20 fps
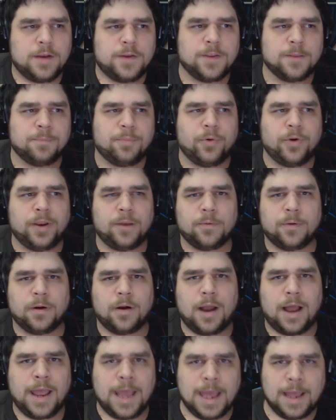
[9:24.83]
to the point
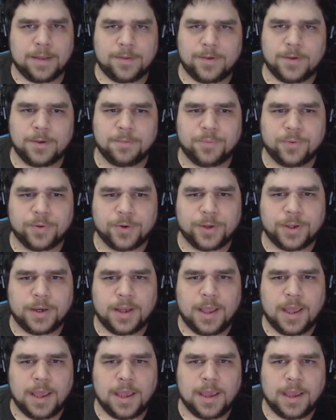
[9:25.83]
where I had to put
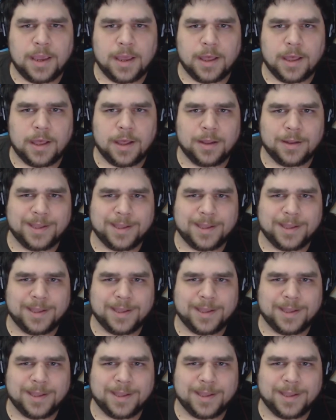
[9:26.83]
a